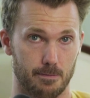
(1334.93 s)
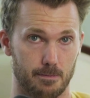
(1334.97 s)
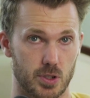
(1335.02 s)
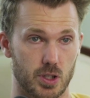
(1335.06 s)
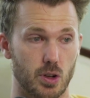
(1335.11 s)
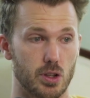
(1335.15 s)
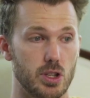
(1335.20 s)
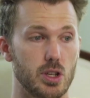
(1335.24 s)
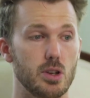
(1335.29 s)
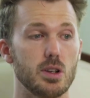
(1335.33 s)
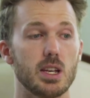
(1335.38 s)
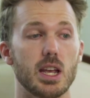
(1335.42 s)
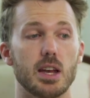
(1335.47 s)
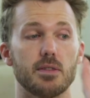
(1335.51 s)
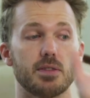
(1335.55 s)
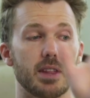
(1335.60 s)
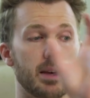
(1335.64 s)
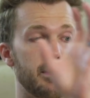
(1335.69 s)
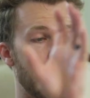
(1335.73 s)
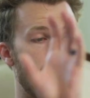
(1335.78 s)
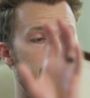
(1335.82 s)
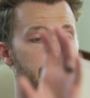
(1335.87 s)
So you give
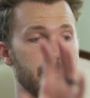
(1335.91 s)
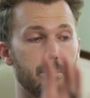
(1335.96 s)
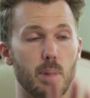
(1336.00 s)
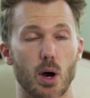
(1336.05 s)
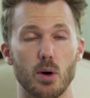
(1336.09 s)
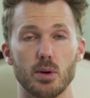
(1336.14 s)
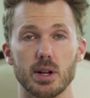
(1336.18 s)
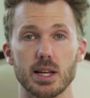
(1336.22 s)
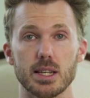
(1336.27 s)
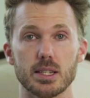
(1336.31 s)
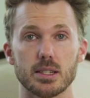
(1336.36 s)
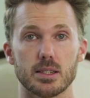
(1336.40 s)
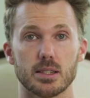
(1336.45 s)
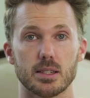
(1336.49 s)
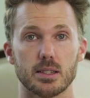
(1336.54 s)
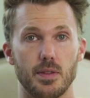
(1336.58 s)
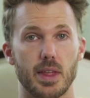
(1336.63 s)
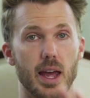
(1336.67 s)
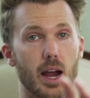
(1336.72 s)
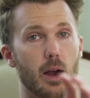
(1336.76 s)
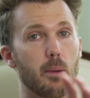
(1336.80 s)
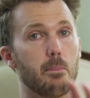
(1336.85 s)
them that bonus,
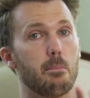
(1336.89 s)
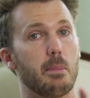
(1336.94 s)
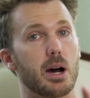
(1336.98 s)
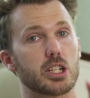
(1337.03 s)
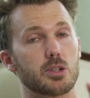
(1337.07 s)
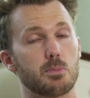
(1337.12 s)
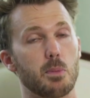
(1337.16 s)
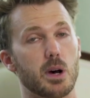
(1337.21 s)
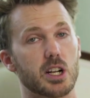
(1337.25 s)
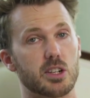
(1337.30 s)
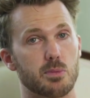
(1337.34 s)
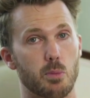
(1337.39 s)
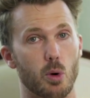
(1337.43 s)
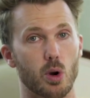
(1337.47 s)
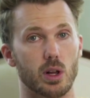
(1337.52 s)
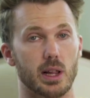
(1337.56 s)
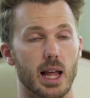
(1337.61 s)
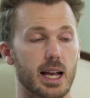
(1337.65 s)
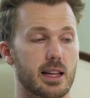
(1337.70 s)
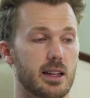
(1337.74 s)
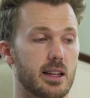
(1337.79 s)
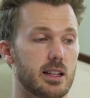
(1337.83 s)
they are much, much more
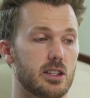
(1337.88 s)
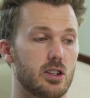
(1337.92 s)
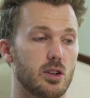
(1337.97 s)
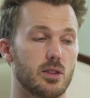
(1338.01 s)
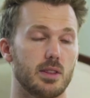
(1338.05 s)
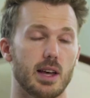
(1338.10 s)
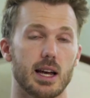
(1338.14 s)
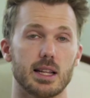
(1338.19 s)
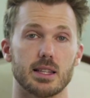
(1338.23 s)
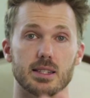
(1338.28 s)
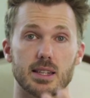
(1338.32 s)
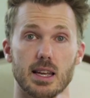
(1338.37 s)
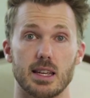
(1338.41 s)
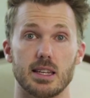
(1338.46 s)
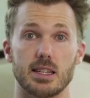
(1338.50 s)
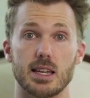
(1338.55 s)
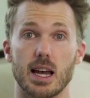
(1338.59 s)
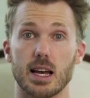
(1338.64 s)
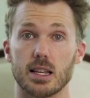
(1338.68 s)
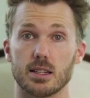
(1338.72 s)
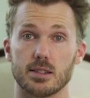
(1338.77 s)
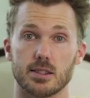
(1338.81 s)
likely to then say,
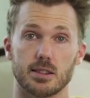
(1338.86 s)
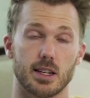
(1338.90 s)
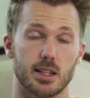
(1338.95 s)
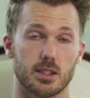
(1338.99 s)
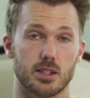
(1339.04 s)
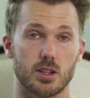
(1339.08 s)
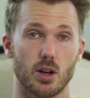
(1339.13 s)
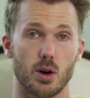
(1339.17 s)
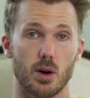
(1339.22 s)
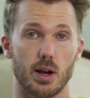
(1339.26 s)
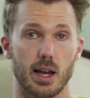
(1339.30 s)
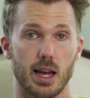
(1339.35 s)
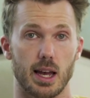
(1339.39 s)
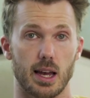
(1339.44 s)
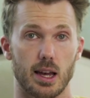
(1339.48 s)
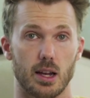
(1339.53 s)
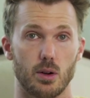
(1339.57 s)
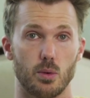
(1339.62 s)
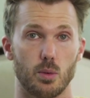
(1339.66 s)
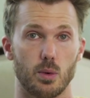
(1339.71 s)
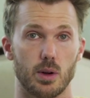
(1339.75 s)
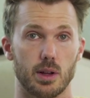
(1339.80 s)
yes, let's go
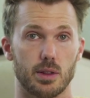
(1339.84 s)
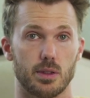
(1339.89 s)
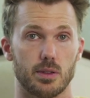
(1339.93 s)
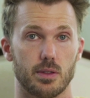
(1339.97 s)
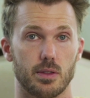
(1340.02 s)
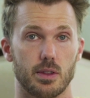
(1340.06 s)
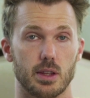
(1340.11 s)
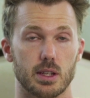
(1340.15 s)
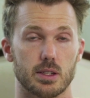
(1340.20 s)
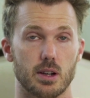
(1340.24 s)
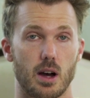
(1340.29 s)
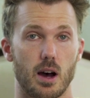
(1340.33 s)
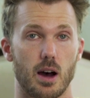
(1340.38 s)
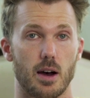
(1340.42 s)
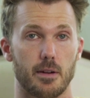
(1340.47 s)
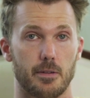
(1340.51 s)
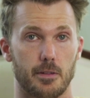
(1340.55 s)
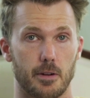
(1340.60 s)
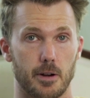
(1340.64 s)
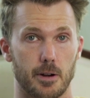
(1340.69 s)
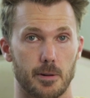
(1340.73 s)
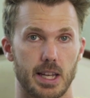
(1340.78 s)
ahead with this
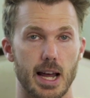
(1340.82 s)
offer.